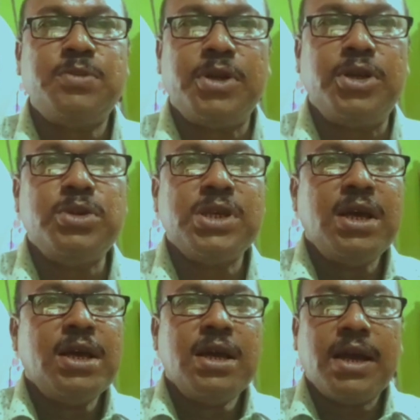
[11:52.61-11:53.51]
produce
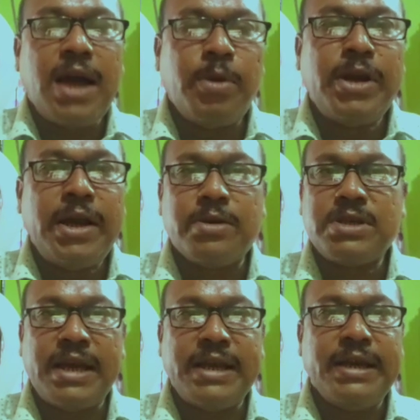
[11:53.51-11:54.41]
carbon
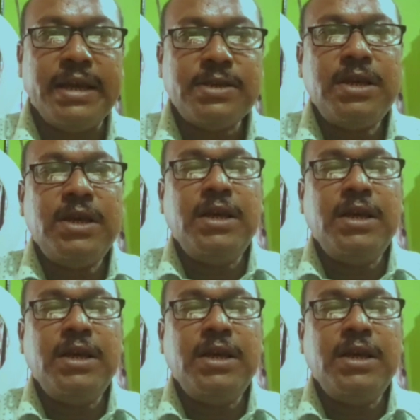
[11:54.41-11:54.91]
dioxide gas,